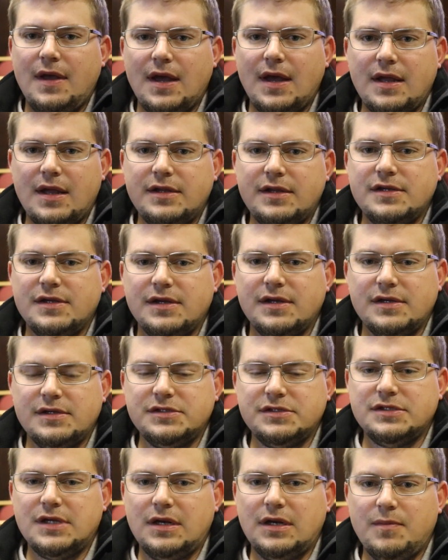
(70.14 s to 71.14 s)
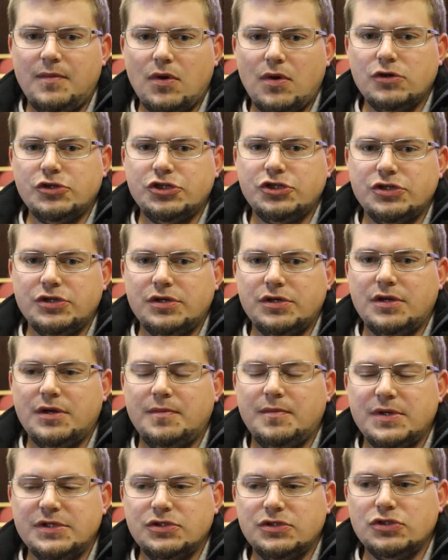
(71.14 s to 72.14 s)
at Stellenbosch
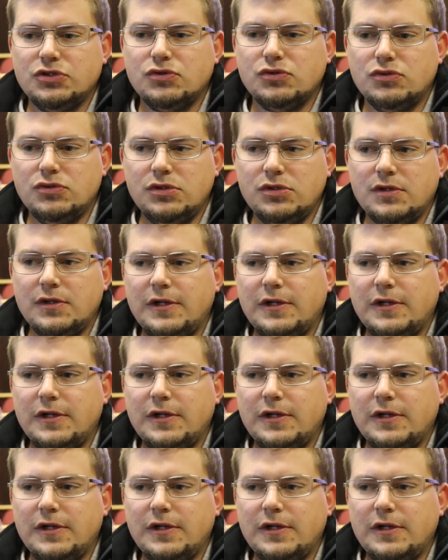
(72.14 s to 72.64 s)
Business School.